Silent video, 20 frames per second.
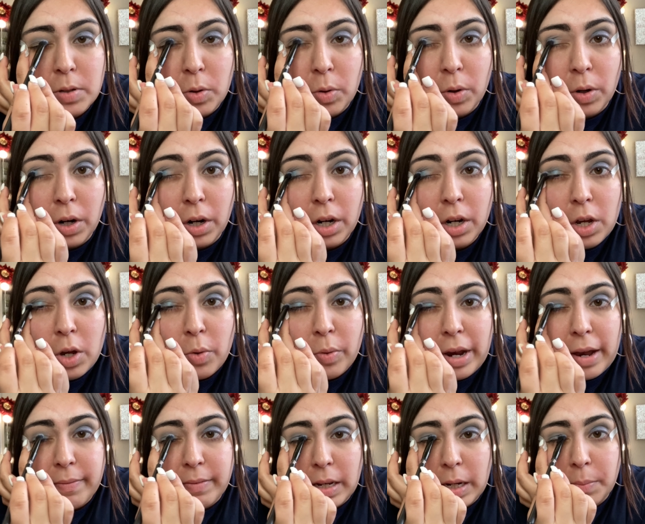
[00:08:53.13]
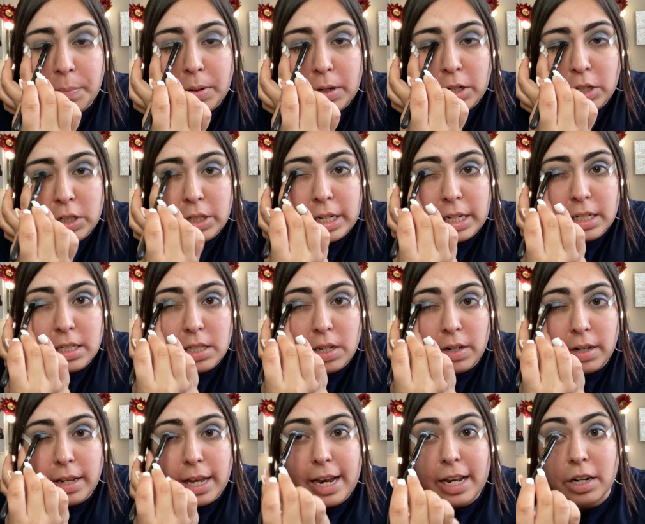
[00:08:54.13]
or we have to like push things to
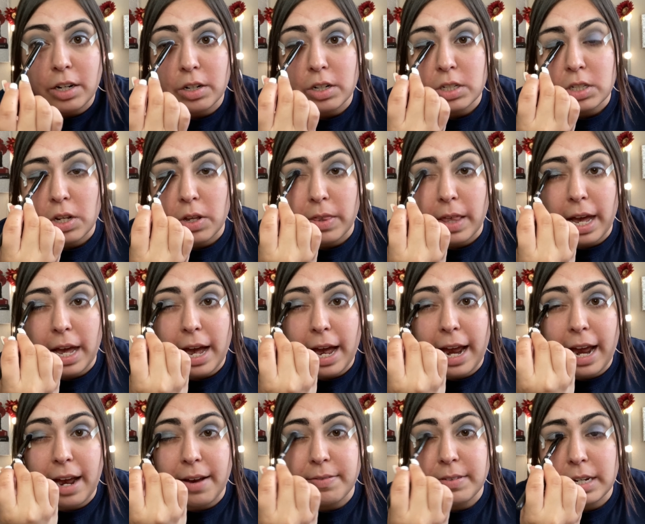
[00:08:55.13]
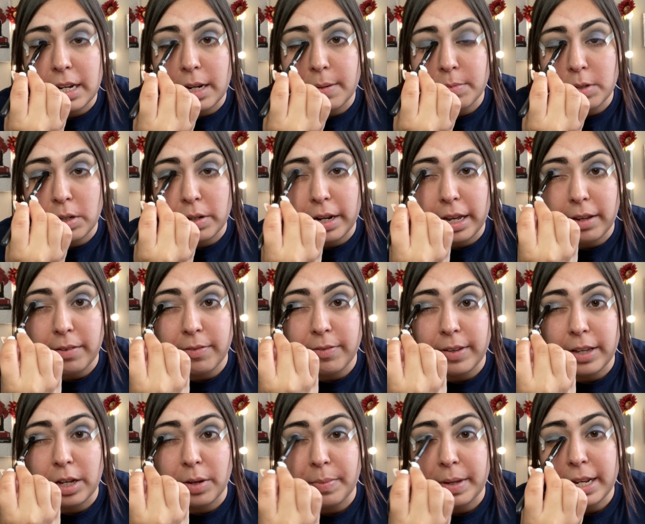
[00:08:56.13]
later so that I have time to like
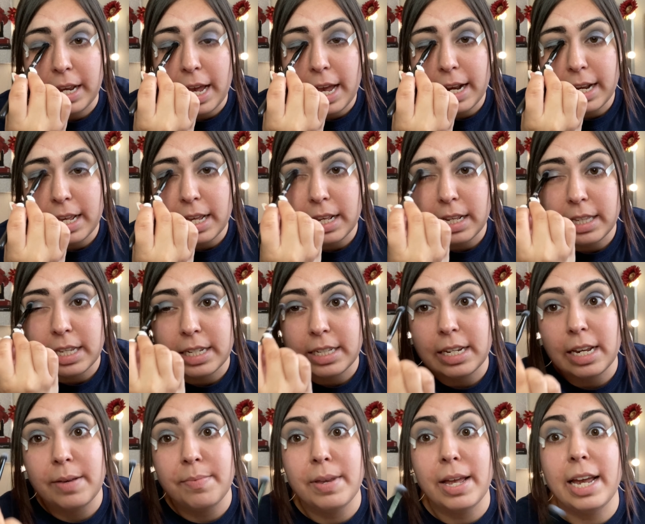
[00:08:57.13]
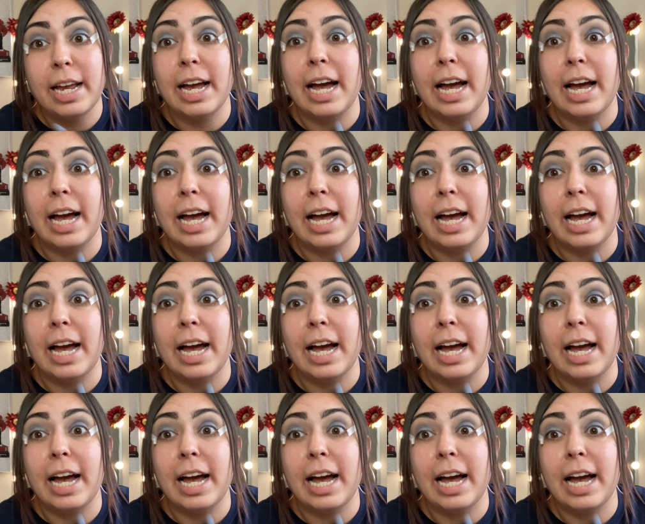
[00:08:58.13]
film and edit the same day.